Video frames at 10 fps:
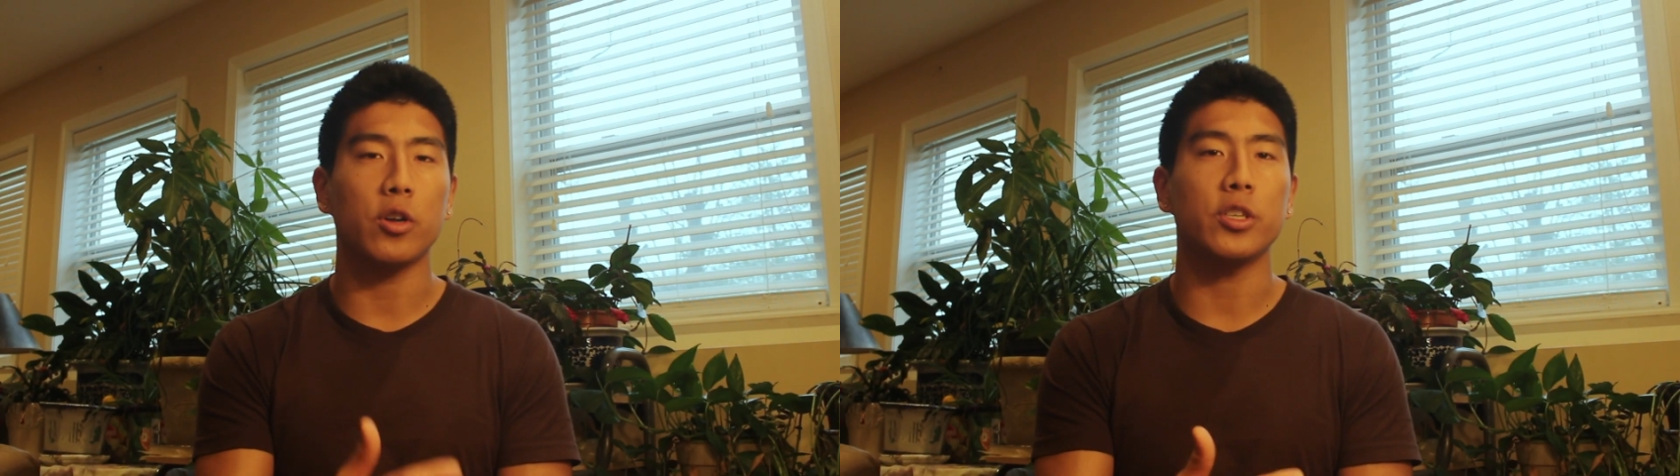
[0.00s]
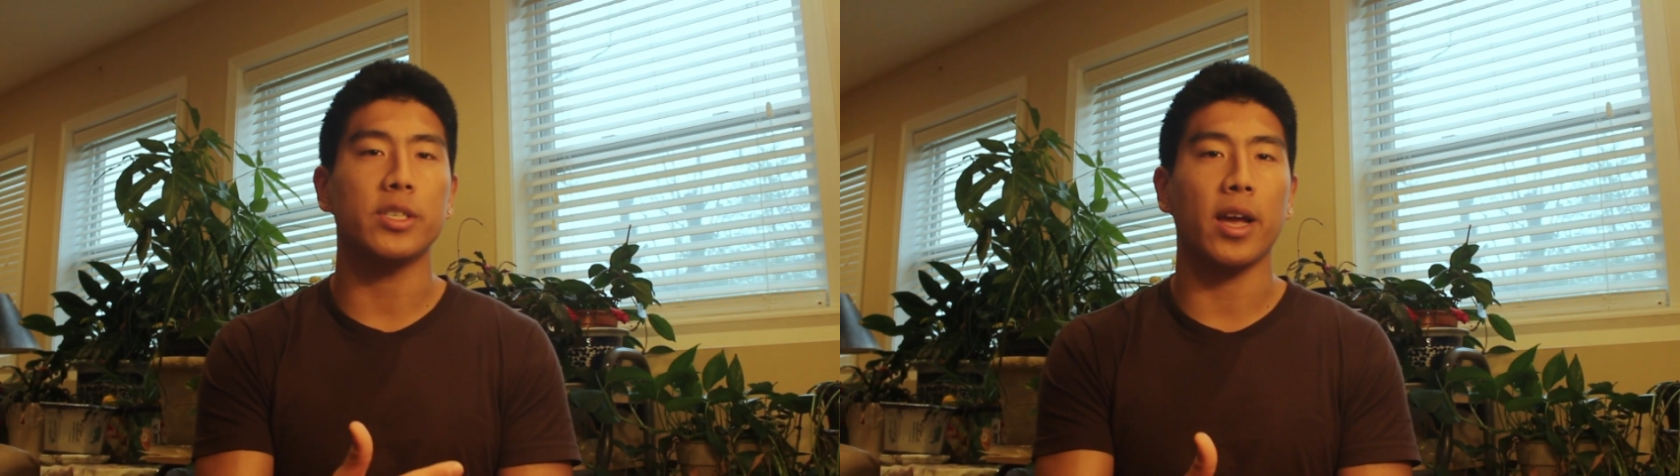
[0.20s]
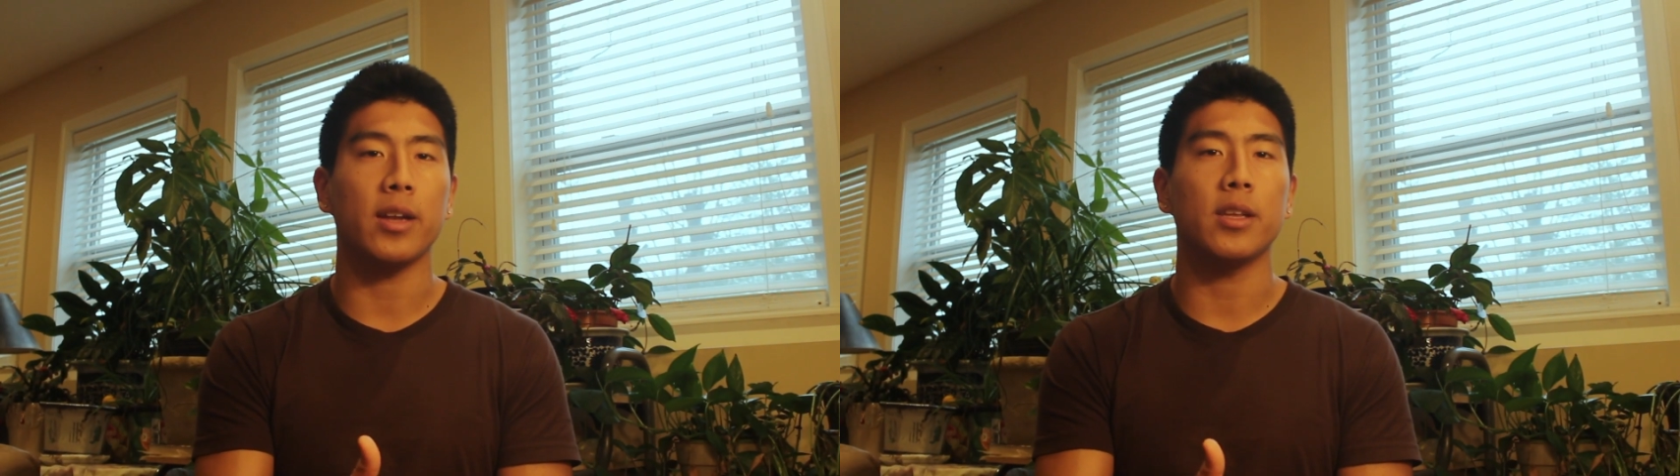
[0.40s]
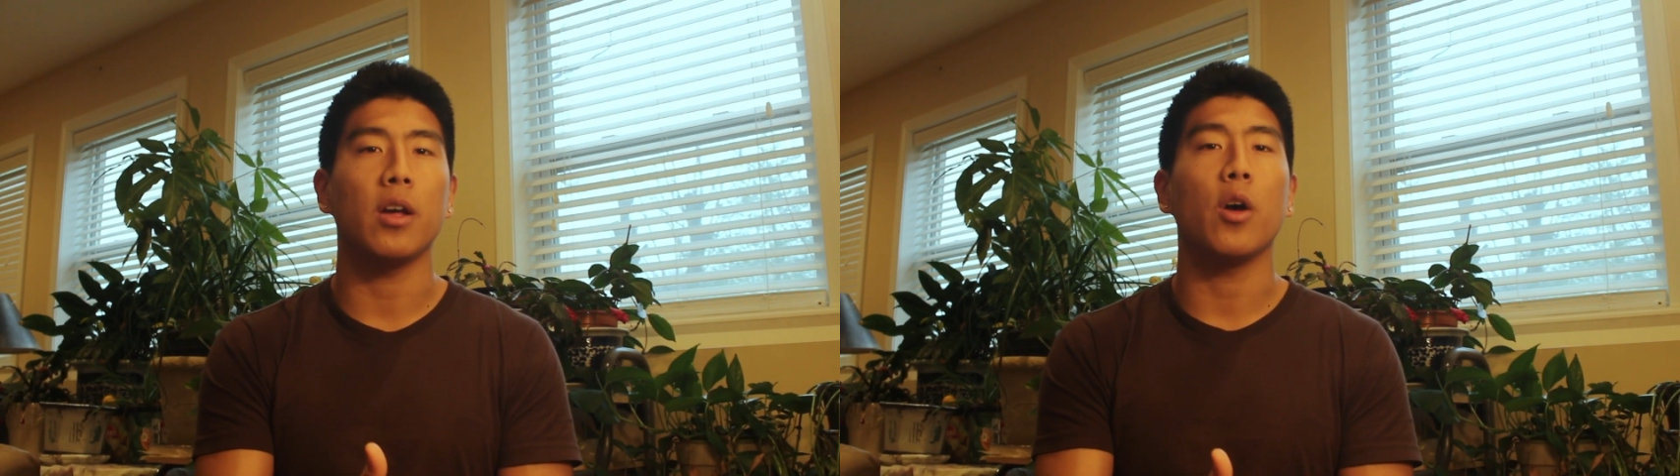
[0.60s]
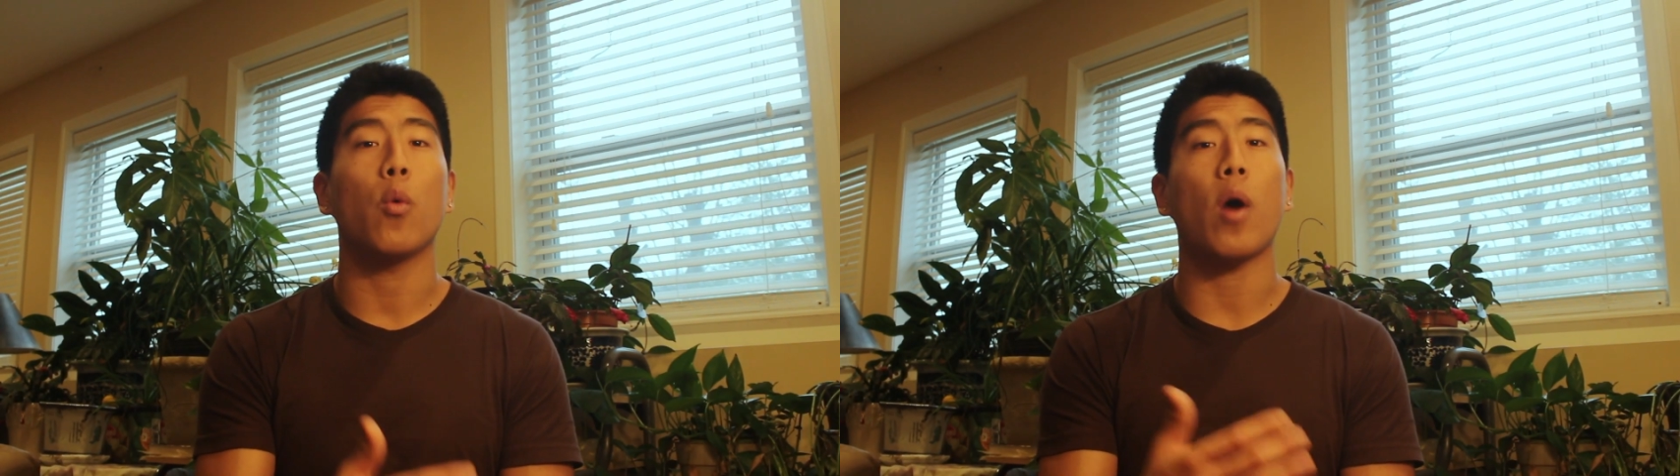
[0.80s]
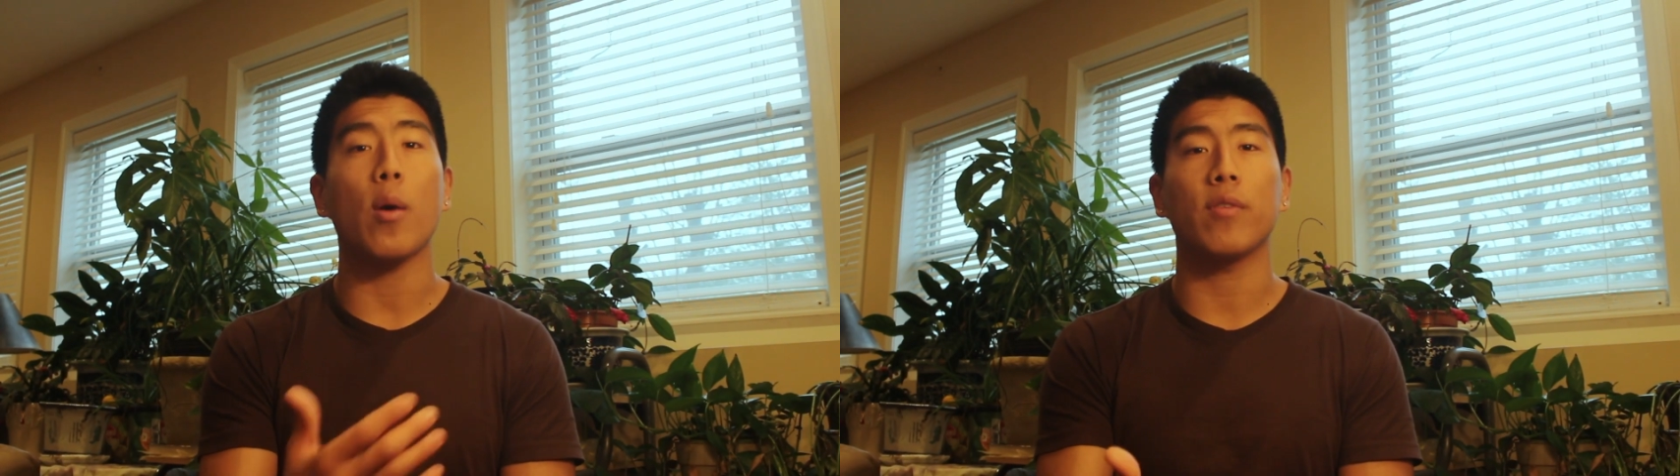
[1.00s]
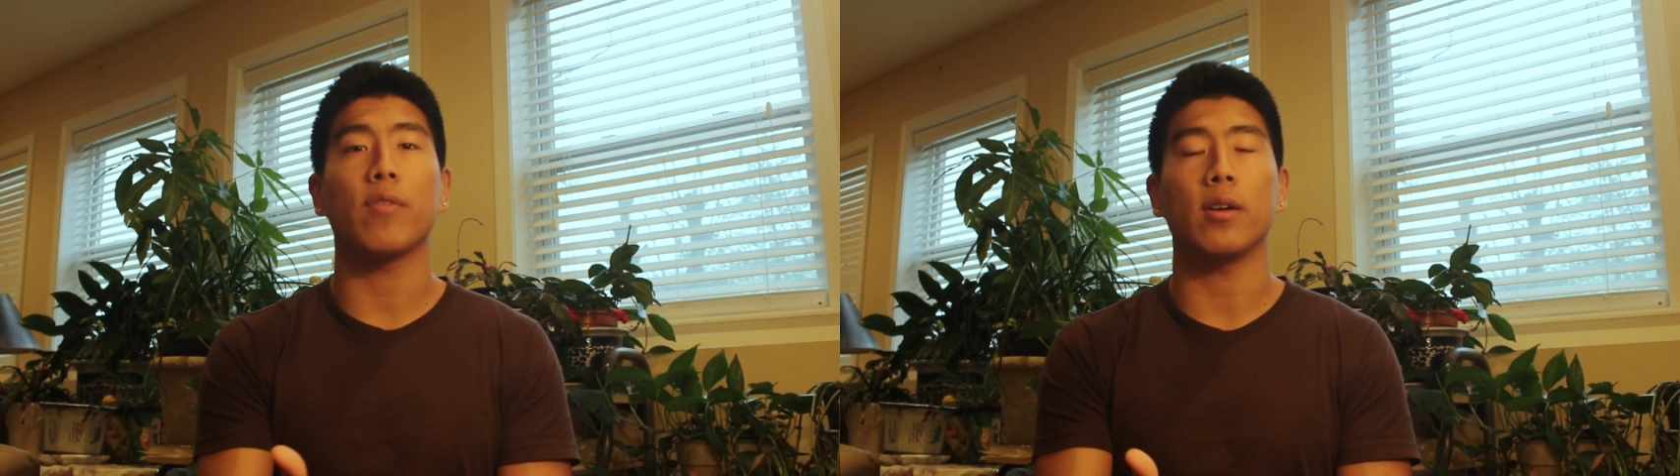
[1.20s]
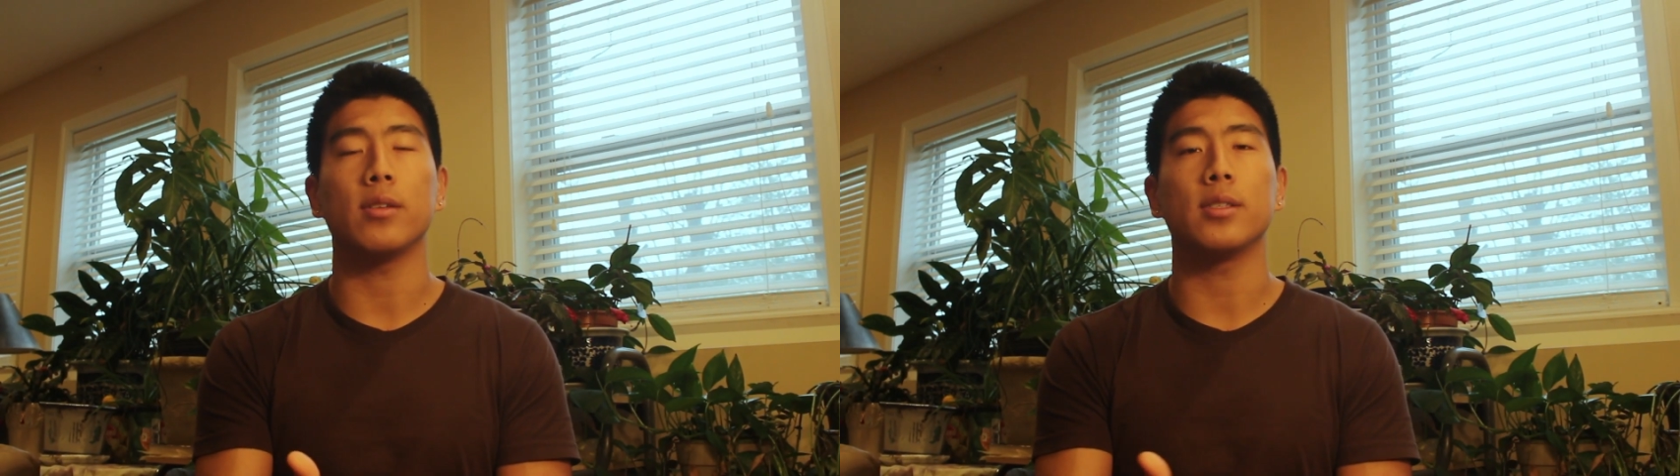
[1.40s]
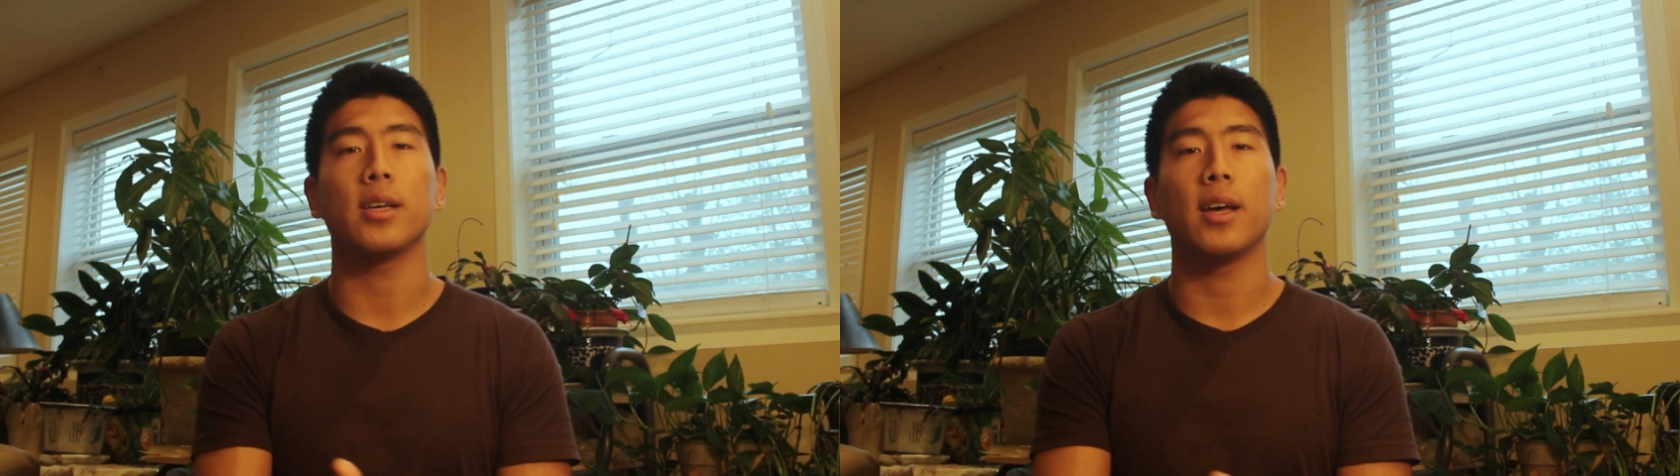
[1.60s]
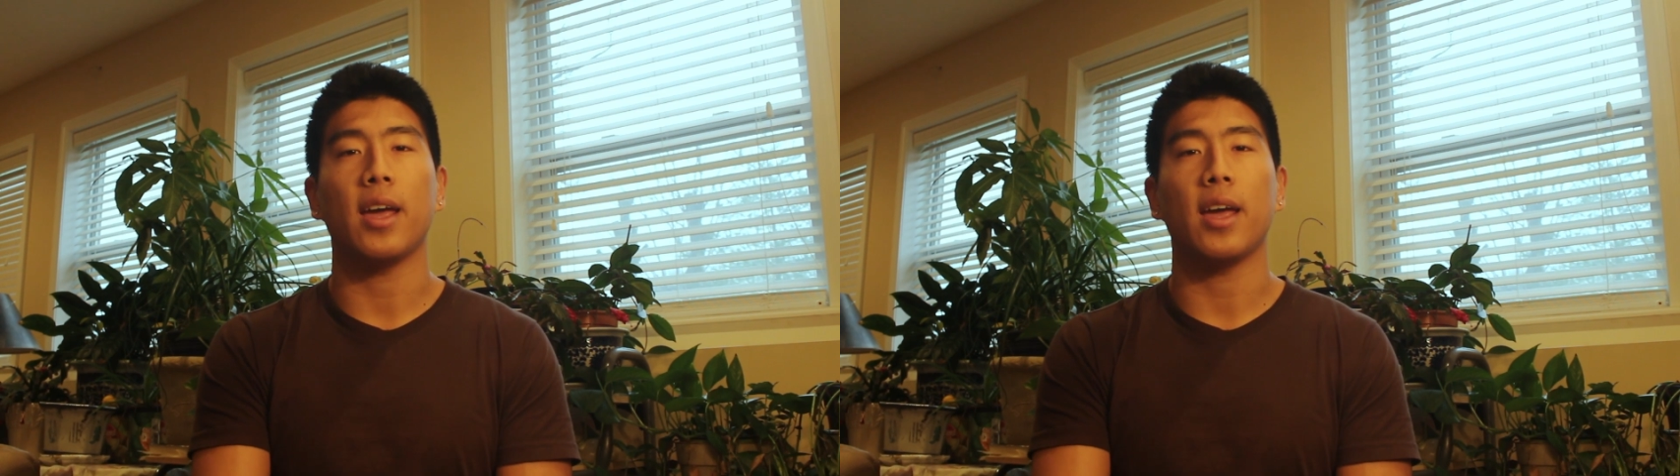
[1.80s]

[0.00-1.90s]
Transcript: understand why we failed